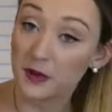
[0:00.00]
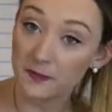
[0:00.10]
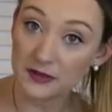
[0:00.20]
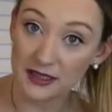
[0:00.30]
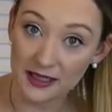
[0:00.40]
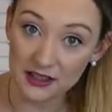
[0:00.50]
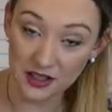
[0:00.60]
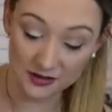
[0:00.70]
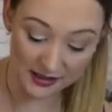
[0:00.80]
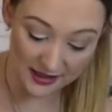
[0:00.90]
the
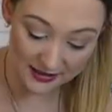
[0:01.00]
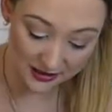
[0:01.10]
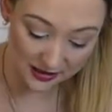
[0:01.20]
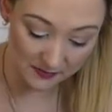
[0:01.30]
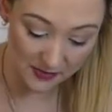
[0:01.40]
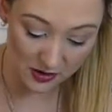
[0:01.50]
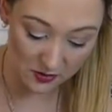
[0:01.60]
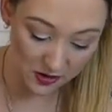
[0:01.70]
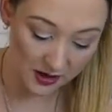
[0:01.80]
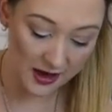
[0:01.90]
potatoes into the
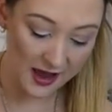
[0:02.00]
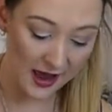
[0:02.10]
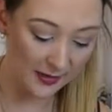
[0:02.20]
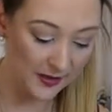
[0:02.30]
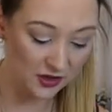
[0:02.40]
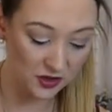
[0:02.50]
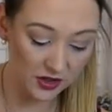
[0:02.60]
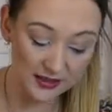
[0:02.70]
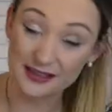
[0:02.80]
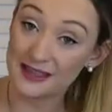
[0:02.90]
milk, and then you're going
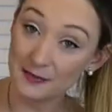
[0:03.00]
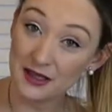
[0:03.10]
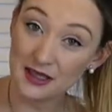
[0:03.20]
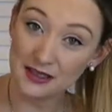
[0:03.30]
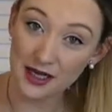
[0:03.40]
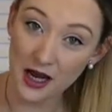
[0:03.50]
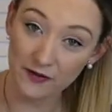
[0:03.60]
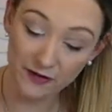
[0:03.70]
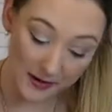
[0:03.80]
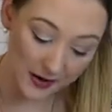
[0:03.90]
to simmer these down
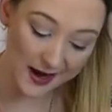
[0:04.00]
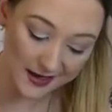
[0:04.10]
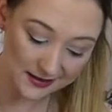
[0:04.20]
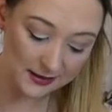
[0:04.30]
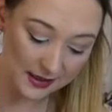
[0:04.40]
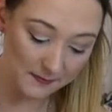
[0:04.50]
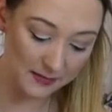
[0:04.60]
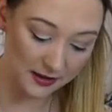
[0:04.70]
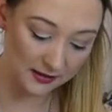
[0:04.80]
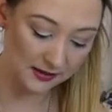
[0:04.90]
for about 8 to 10
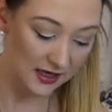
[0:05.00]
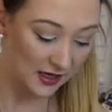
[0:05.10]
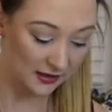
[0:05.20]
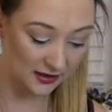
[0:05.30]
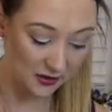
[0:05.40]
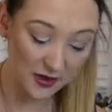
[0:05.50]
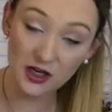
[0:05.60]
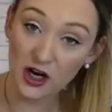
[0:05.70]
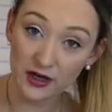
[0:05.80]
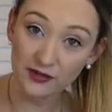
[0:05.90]
minutes until they
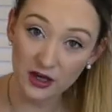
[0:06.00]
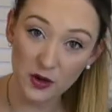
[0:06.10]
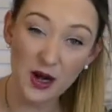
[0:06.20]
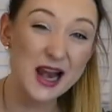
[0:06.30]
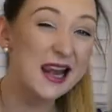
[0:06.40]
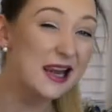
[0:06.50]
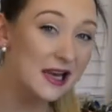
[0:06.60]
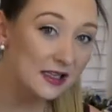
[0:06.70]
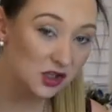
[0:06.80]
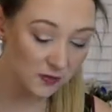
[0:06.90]
kind of go a
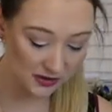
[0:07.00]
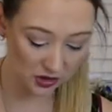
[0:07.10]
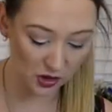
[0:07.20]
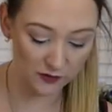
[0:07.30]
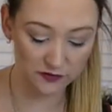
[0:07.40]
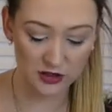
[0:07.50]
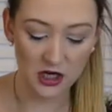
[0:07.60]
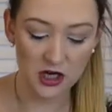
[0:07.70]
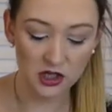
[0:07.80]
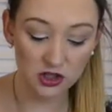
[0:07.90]
little bit soft.
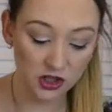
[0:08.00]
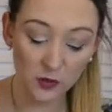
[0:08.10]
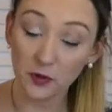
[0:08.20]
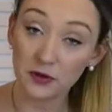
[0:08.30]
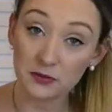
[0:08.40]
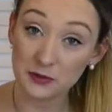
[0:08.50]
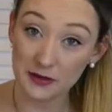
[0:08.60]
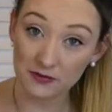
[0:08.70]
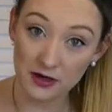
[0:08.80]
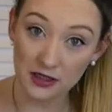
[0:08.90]
You don't want them to
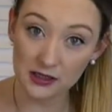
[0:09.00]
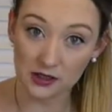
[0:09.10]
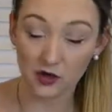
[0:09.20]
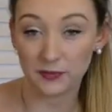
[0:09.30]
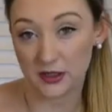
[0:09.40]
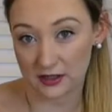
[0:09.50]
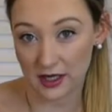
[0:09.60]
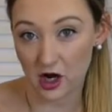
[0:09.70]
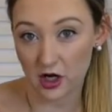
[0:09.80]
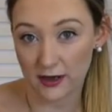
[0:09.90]
be really soft because they
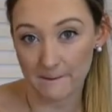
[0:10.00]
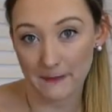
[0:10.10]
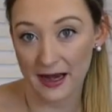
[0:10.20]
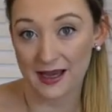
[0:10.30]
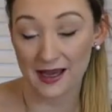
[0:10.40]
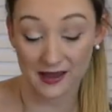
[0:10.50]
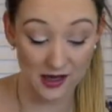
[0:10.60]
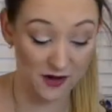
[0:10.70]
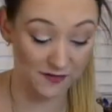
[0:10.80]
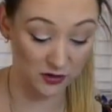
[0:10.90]
are going to bake in the
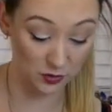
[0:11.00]
oven